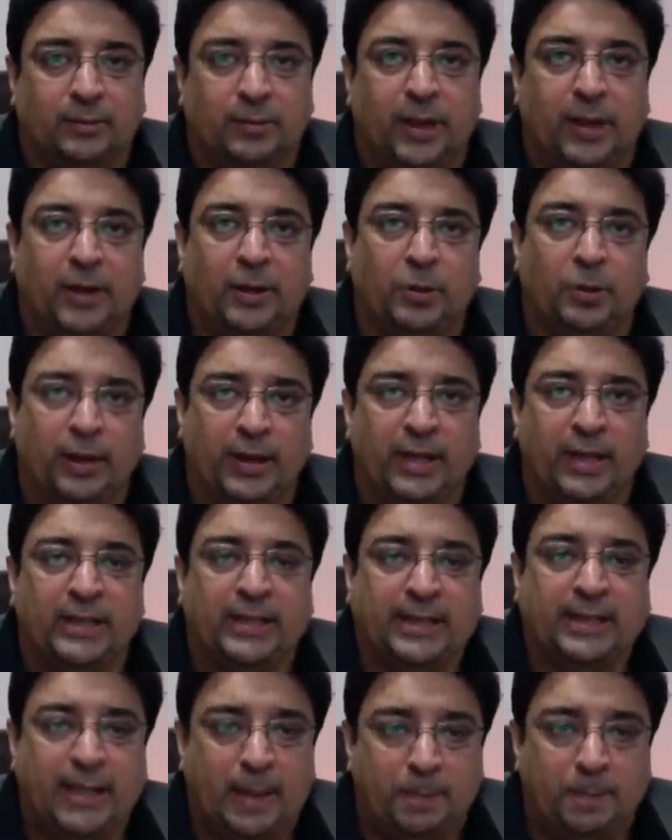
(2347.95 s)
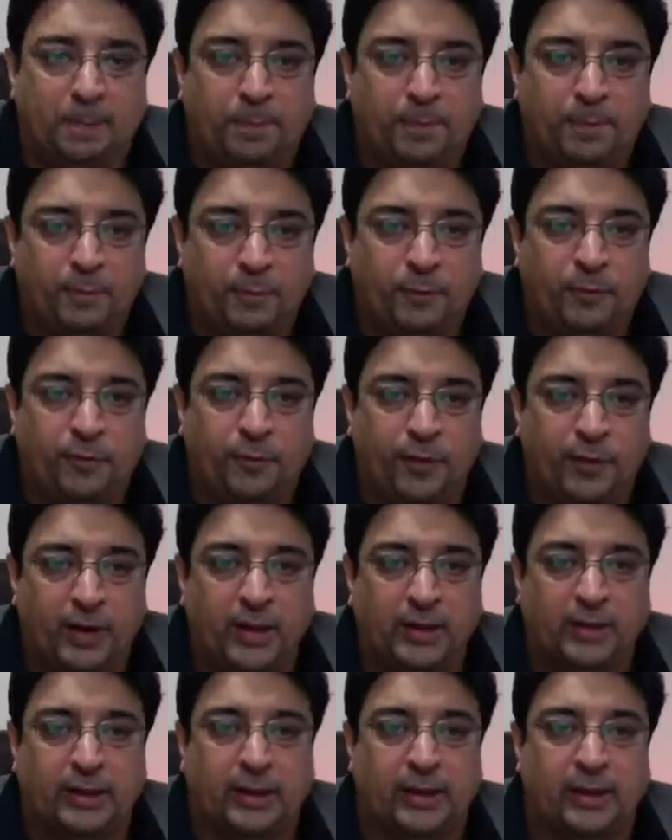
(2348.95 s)
we are going a step
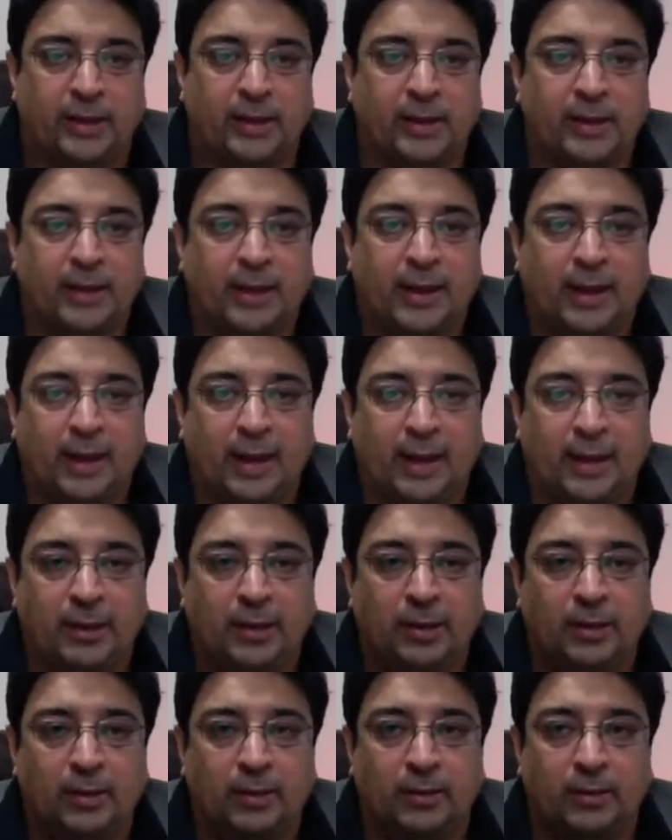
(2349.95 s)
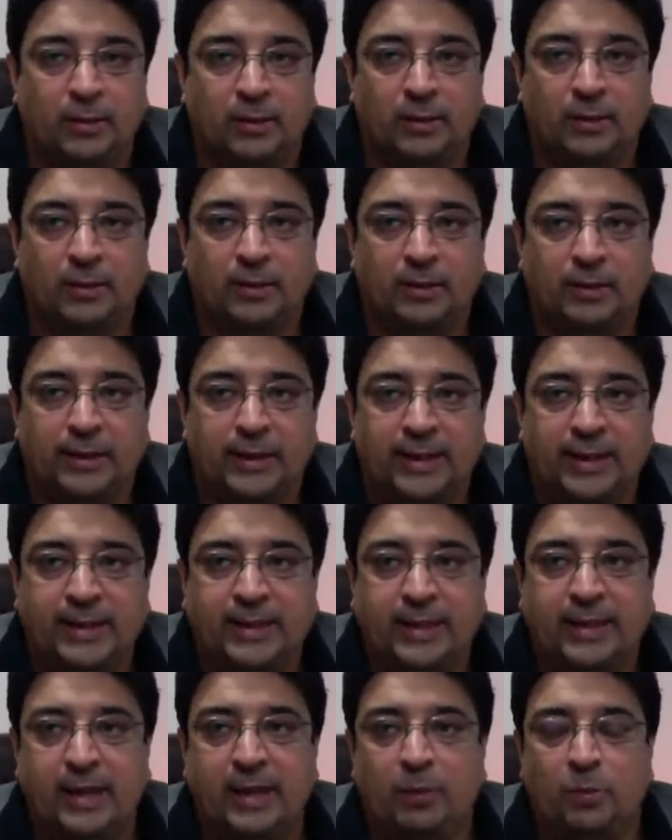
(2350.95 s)
further, and
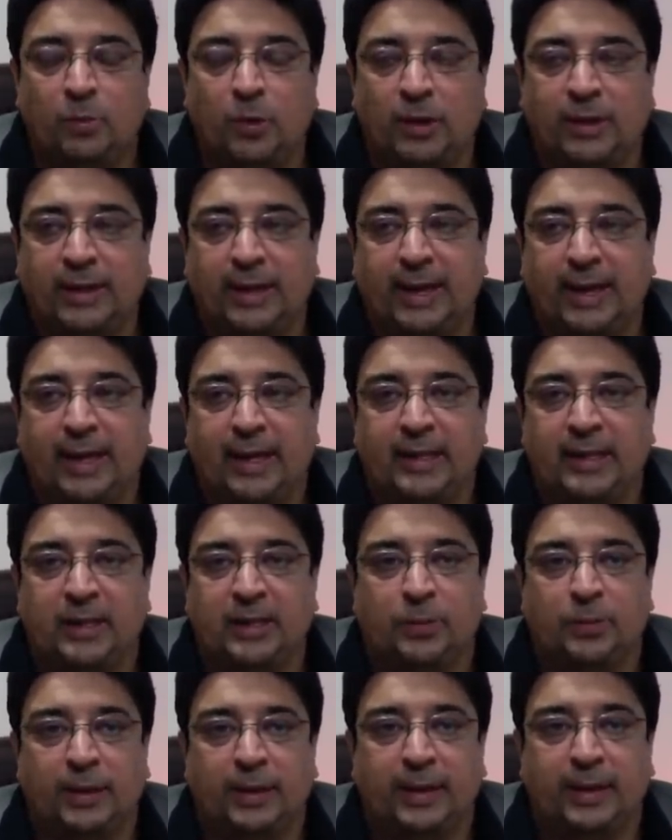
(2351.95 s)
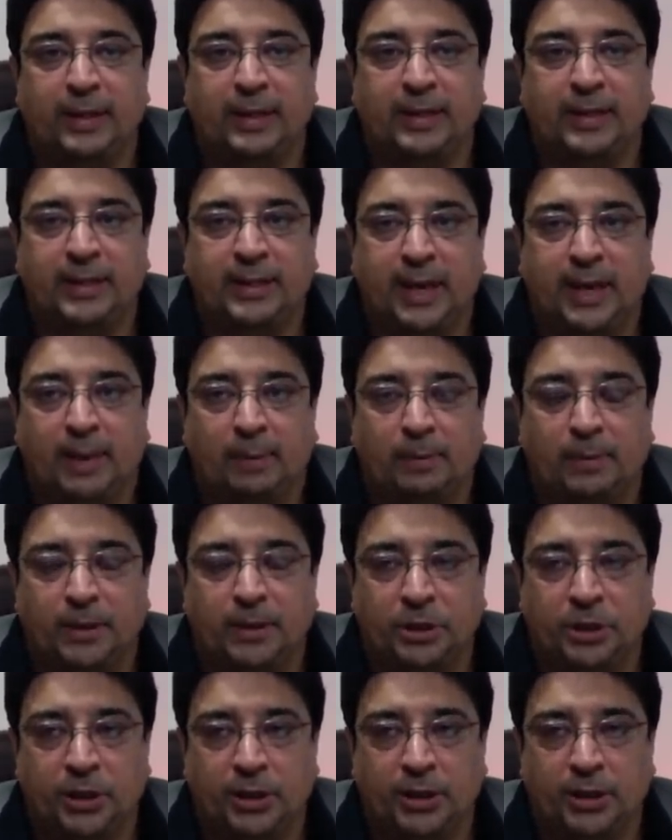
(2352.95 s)
let's see what else we can
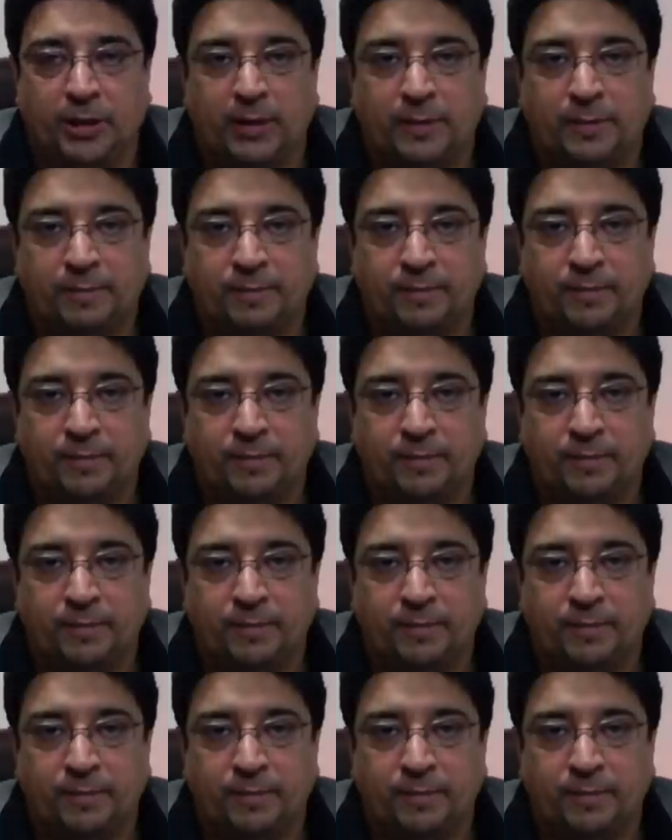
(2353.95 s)
establish here.